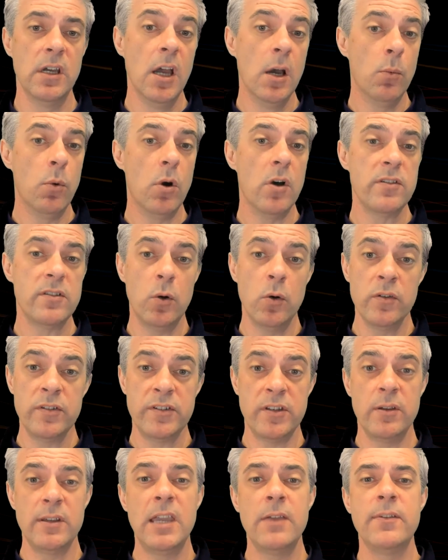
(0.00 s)
whilst also
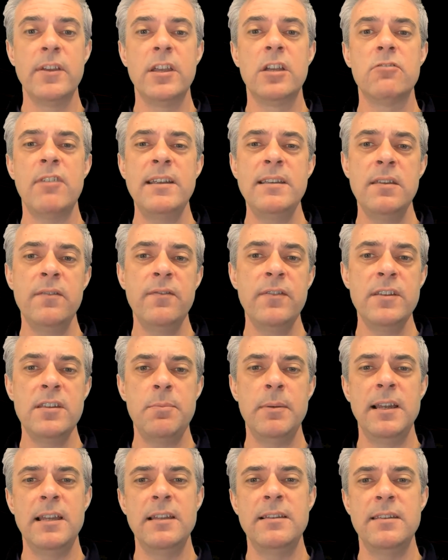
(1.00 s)
giving greater
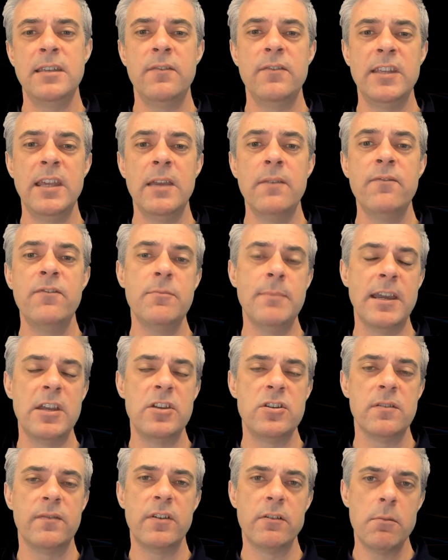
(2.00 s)
visibility of the information
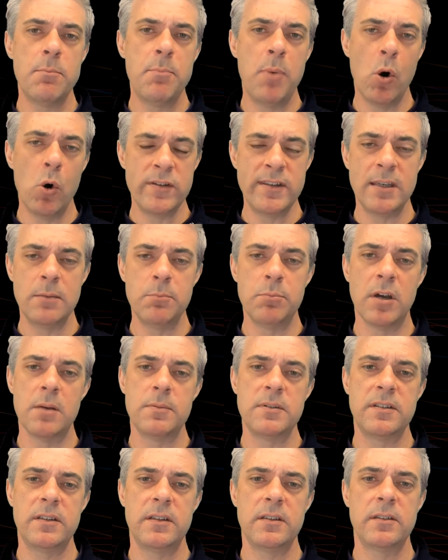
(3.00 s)
for reporting
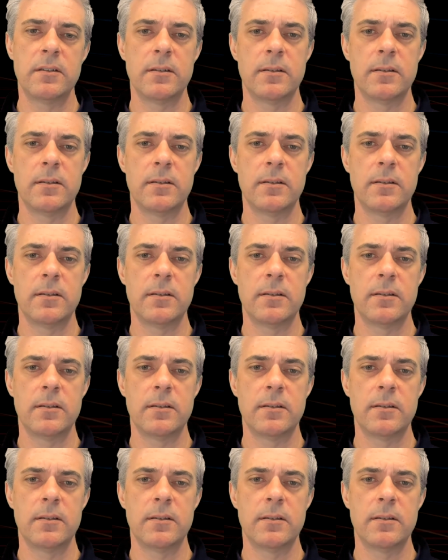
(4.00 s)
purposes.